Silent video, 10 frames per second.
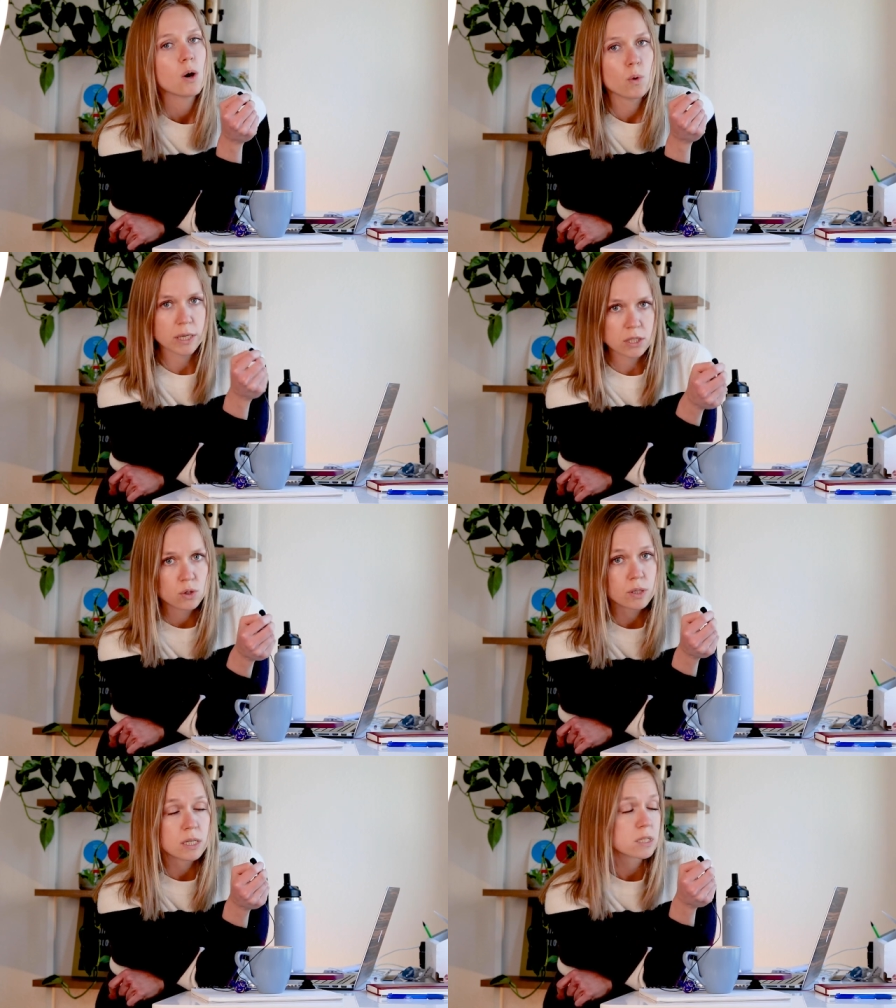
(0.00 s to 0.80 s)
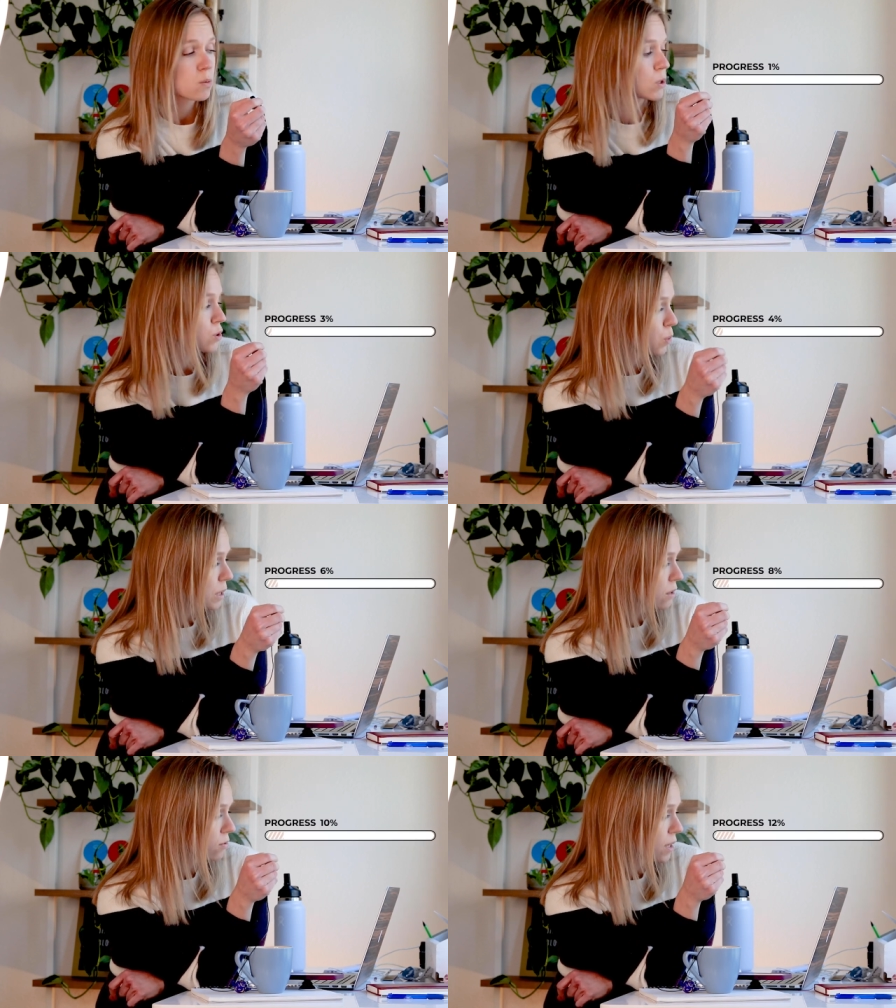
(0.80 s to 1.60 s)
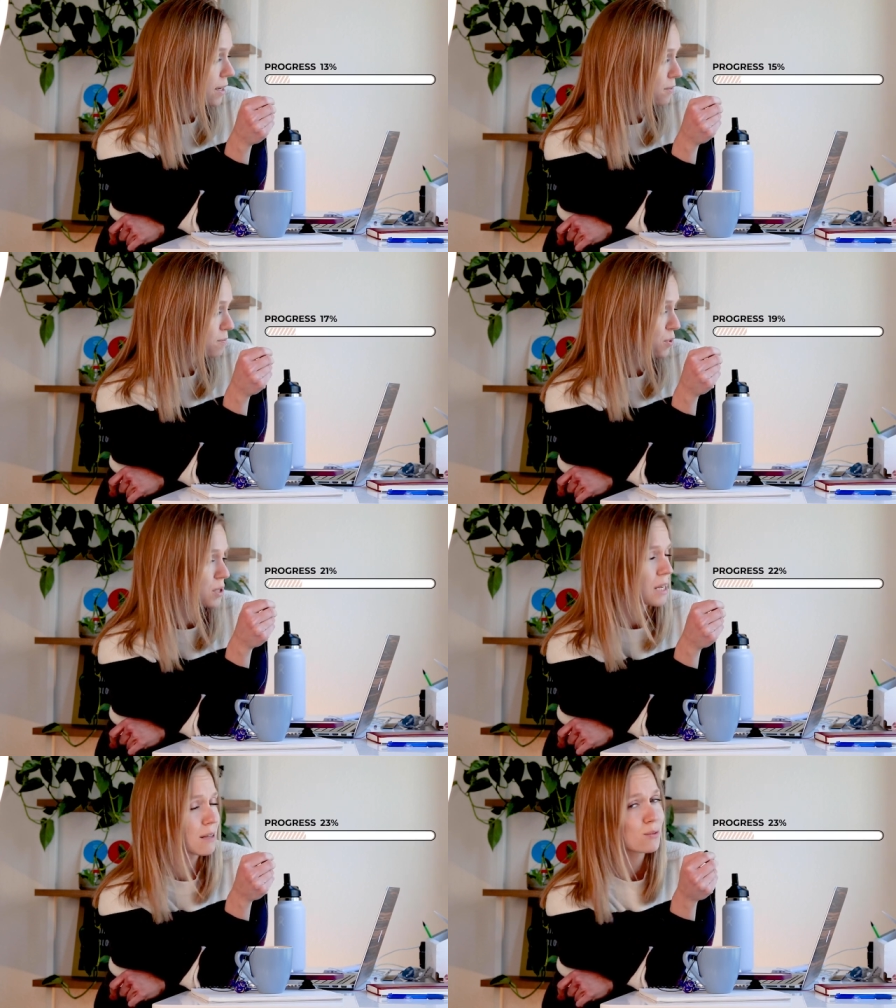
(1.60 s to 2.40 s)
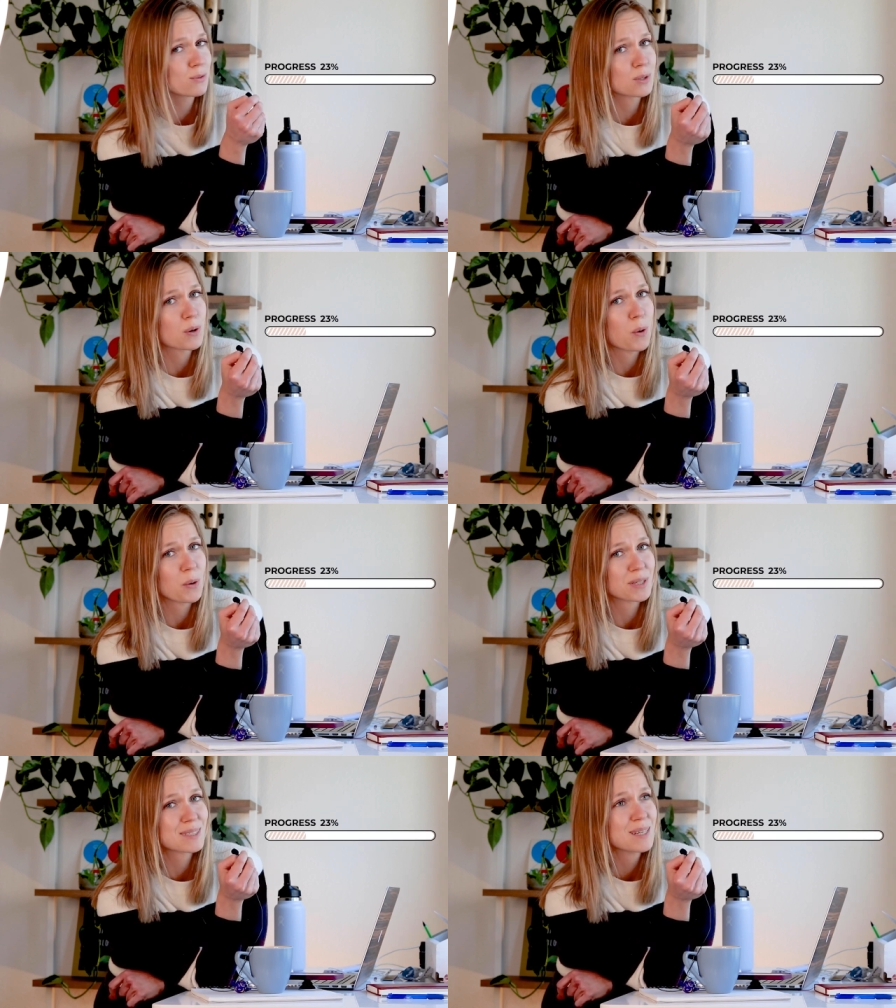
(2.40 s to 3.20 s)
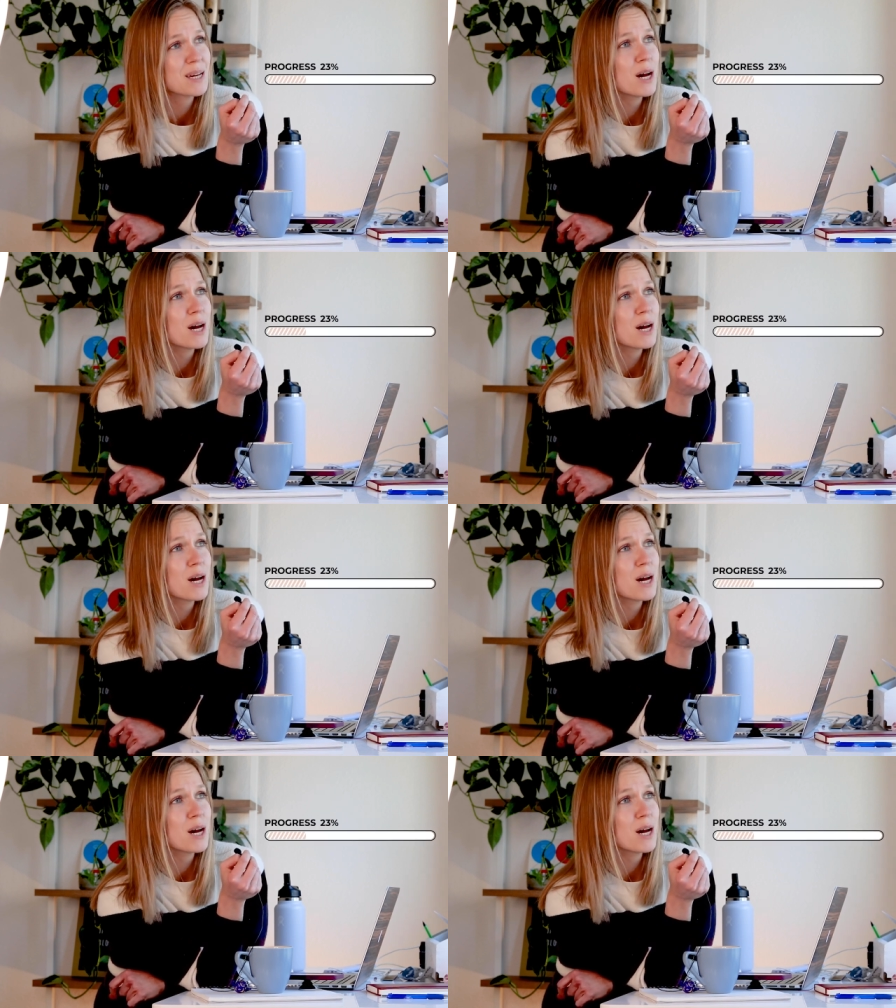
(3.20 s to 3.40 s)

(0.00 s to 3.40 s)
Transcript: We can do this. We're 23% through the course.